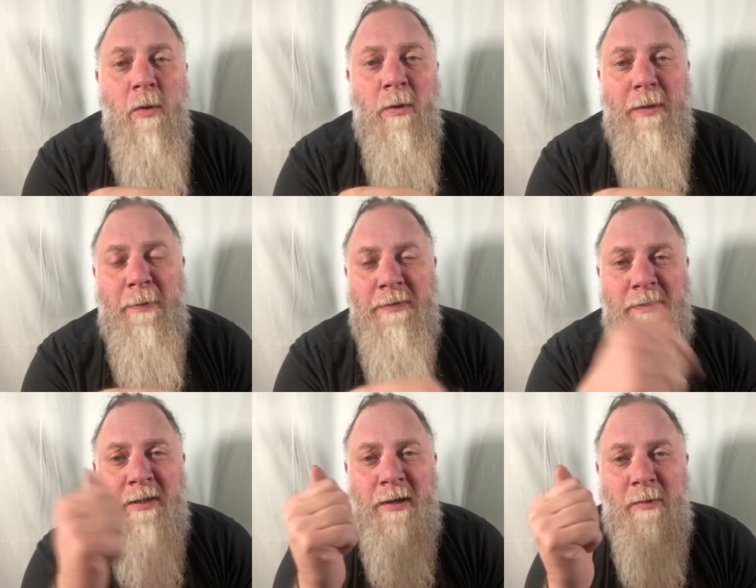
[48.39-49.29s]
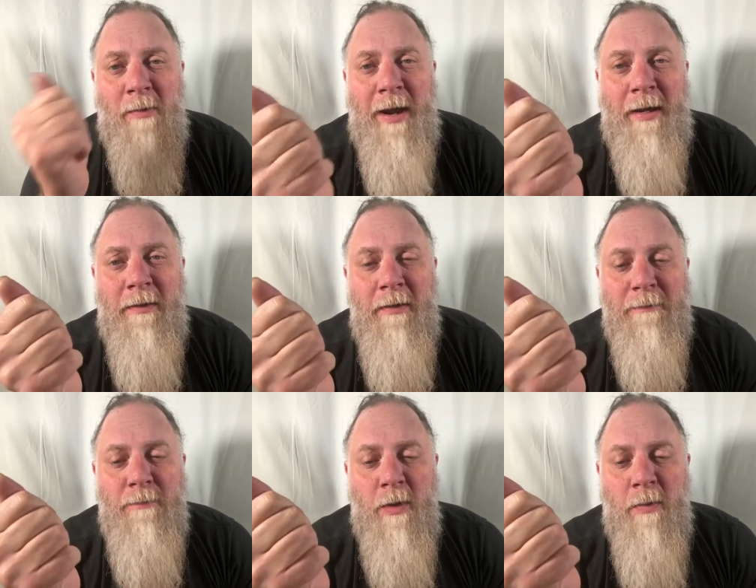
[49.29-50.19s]
where the person to their right
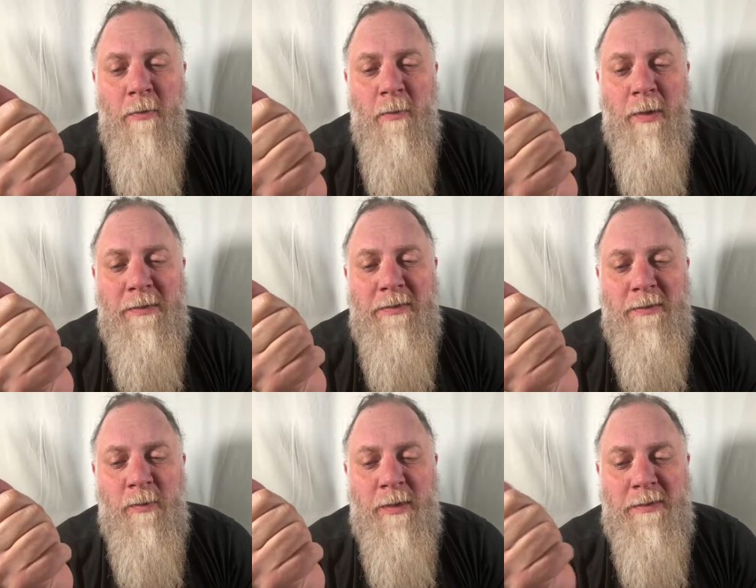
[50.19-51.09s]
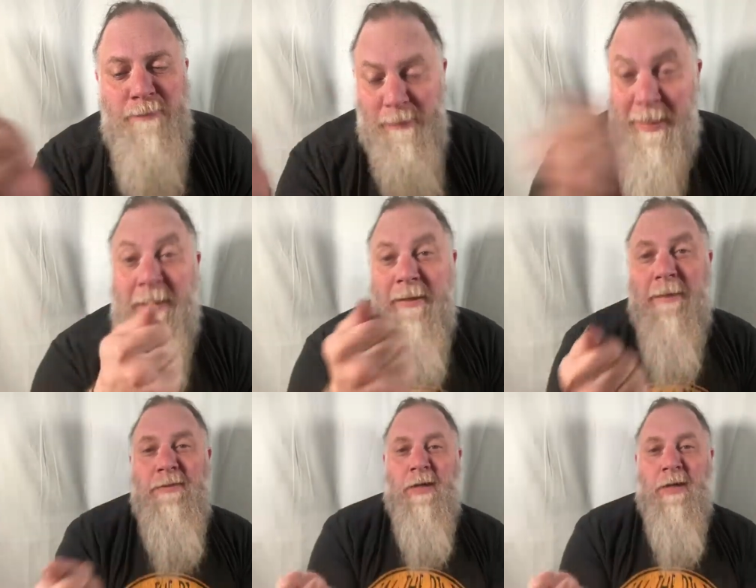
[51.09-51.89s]
was protecting them.